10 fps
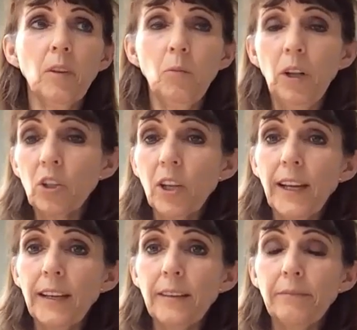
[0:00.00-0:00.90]
Welsh
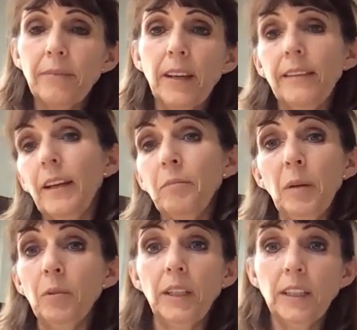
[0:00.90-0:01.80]
cake, and then
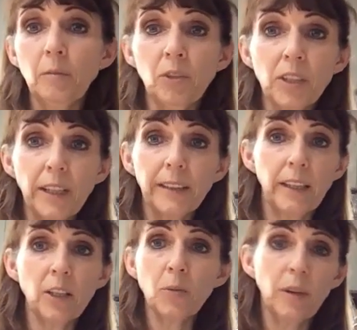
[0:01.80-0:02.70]
people eat them just like
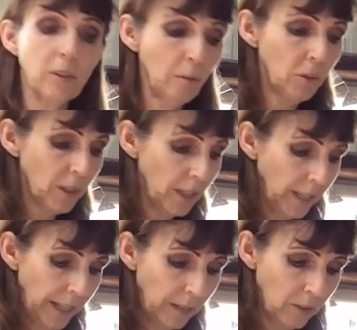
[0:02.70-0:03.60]
that as well. So I'm just going
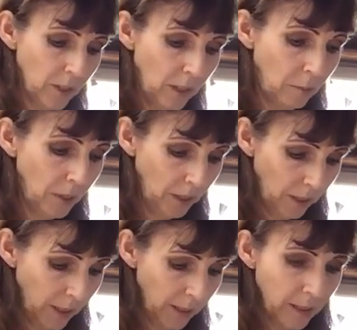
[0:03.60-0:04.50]
to get out
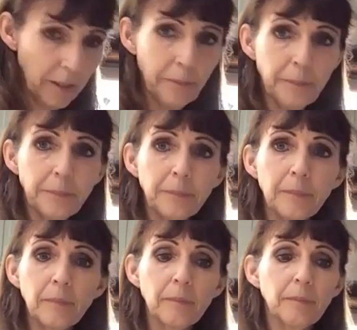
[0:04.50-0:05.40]
another cutter,
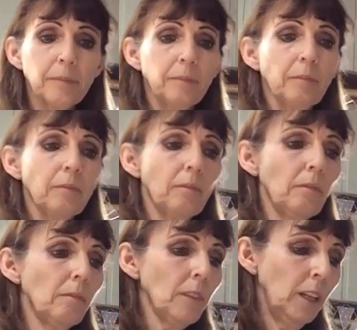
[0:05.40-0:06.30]

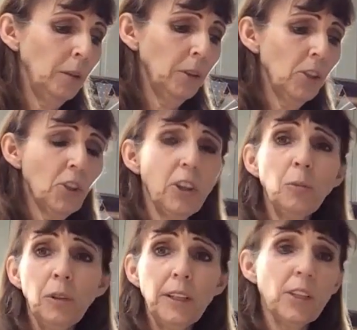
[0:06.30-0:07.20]
and I'm going to show
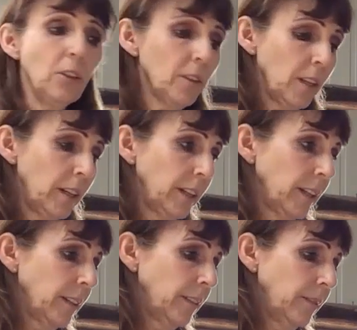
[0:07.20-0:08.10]
you what this looks
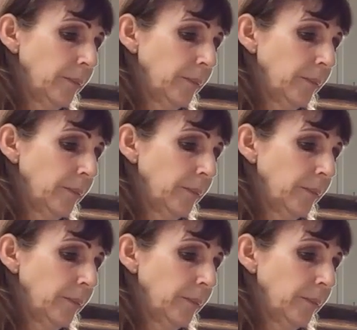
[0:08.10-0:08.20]
like.